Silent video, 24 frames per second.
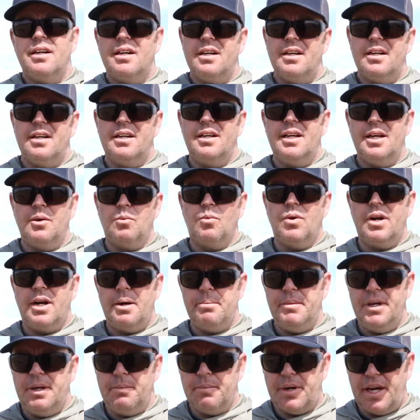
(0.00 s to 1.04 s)
And what
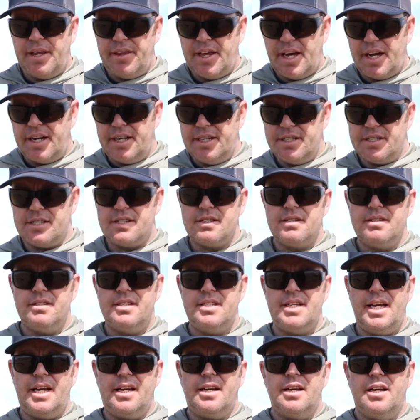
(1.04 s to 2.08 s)
I mean by that is,
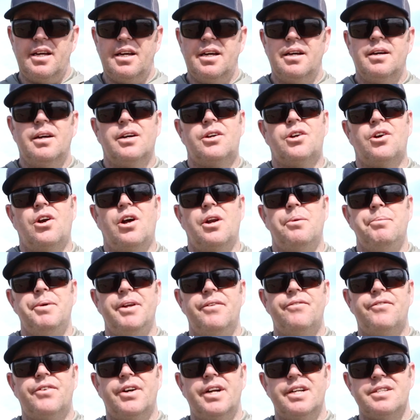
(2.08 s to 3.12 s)
take a
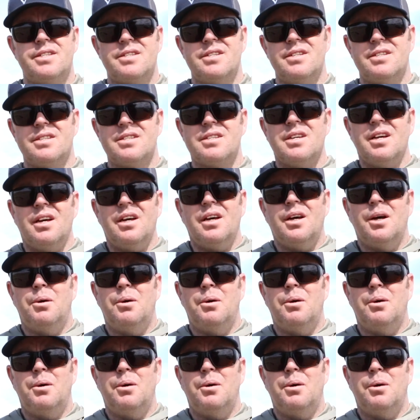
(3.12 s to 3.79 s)
chironomid for instance.